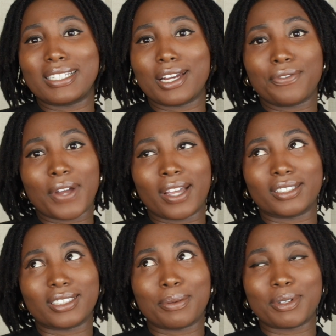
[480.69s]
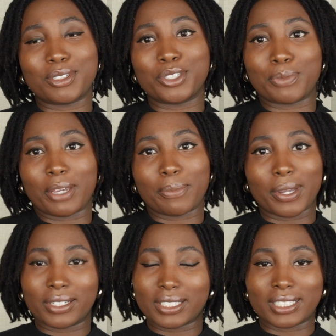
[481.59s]
terrifying to come out to Jamaican
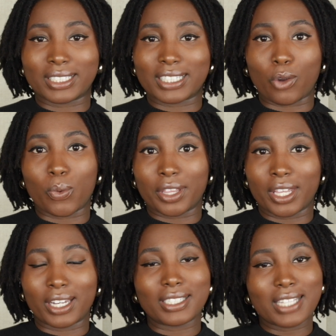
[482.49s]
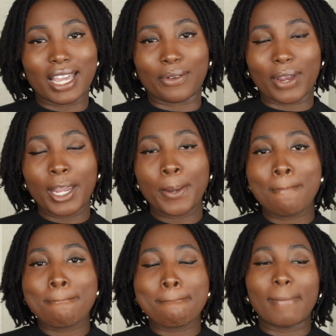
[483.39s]
parents because it's like, what are they going to say, right?
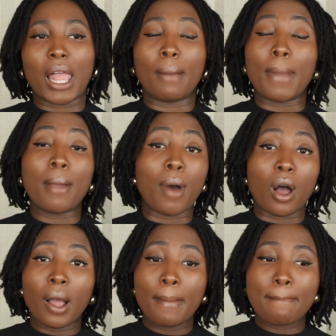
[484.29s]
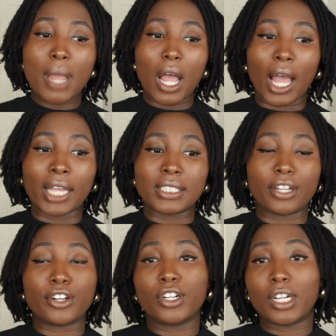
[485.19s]
My mom, I
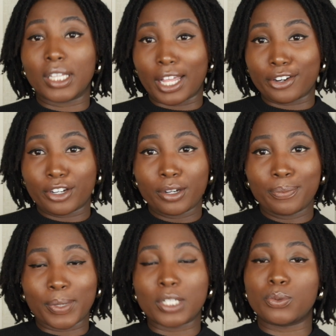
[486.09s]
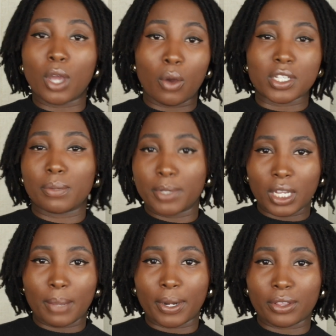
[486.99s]
sent her a letter because we always
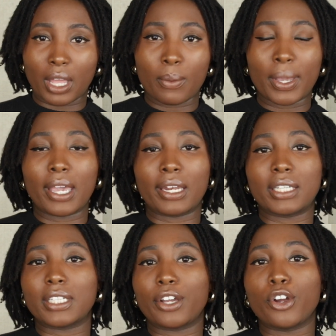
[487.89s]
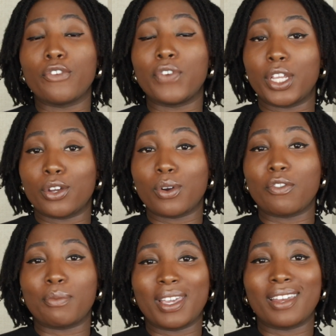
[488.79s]
communicate better that way. And I sent her a video
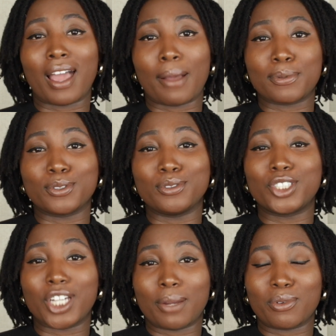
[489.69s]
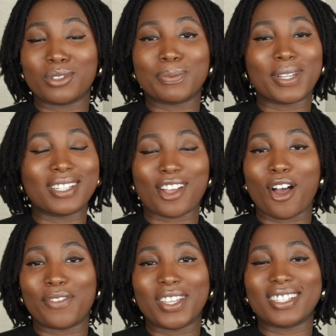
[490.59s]
of me in absolute shambles because
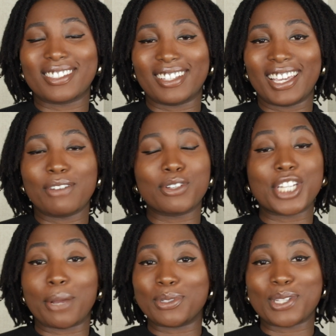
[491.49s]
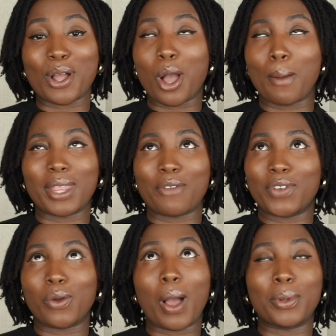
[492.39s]
obviously it was shambles.com in that
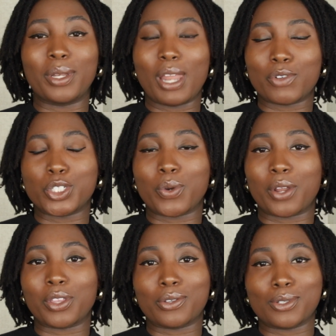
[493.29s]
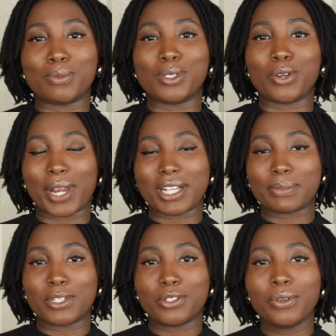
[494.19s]
video. I will never show it on the YouTubes. Don't
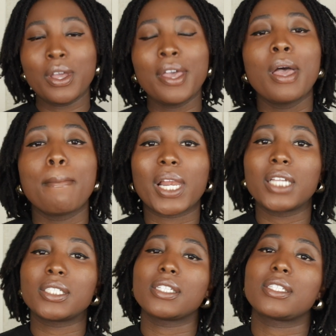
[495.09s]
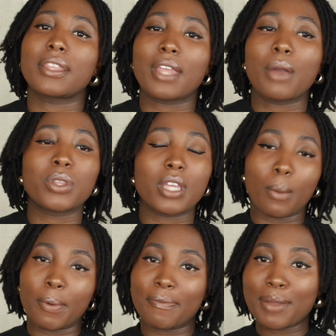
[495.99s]
ask me to. But I did send that with the
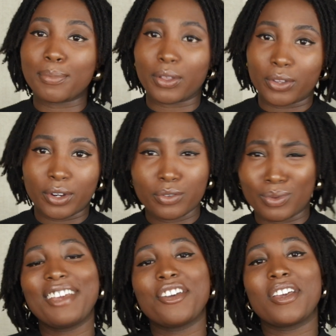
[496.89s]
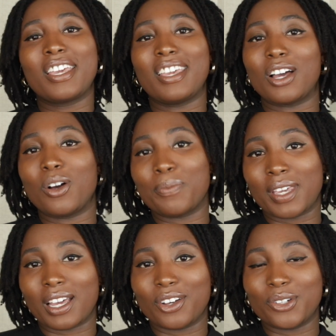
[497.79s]
help of my brother. He helped
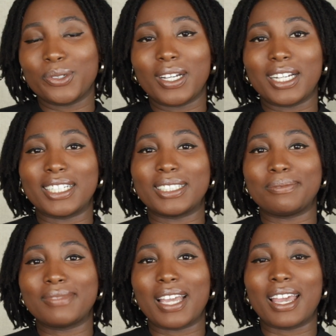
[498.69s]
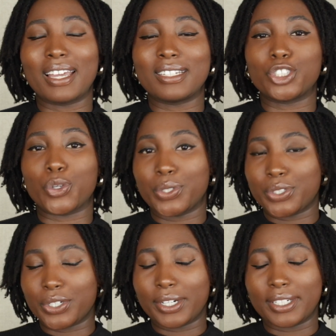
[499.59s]
me out and showed it
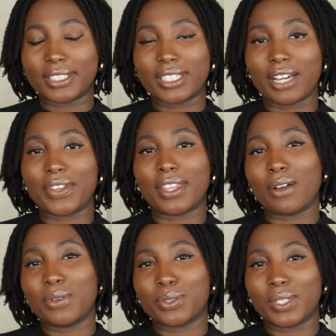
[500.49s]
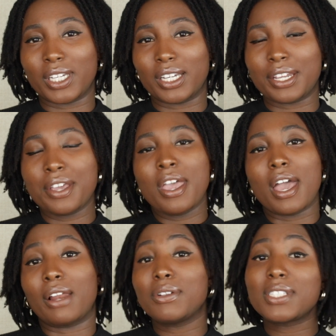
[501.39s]
to her and stuff, and that was really good.
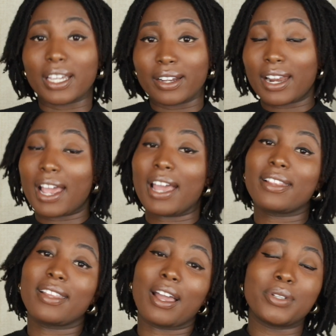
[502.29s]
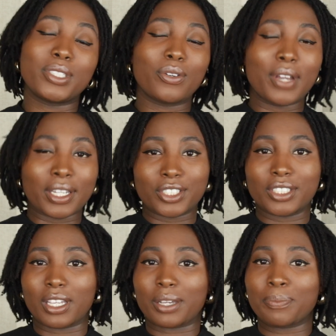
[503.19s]
And I was scared. I was so
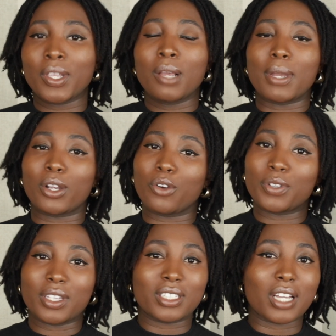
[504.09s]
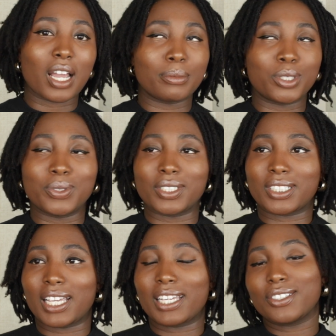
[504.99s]
anxious. Like, my girlfriend at the time, she was
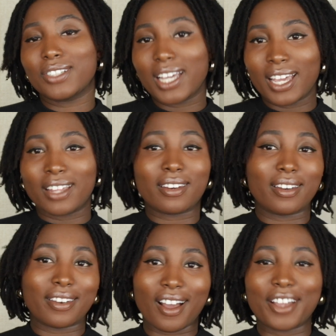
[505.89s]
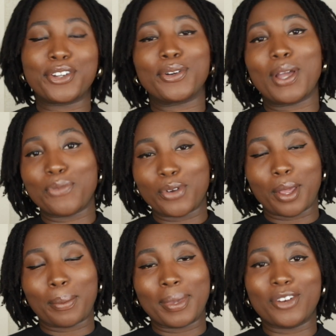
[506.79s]
just like, it's okay, you know,
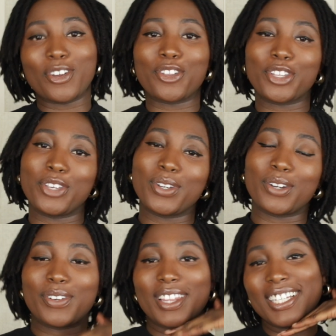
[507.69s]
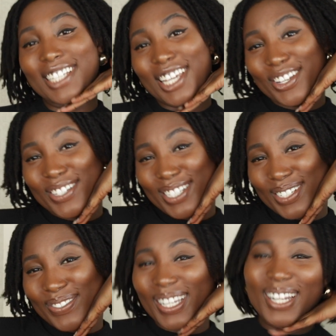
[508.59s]
comforting me, doing all the cute girlfriend things that you
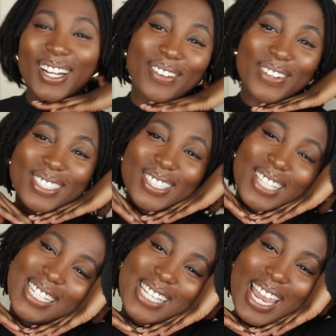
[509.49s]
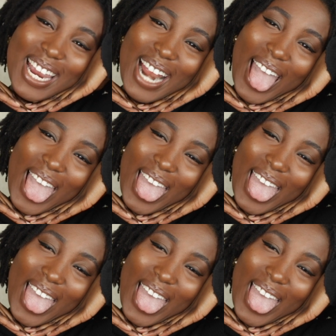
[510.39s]
do when your girlfriend's really scared.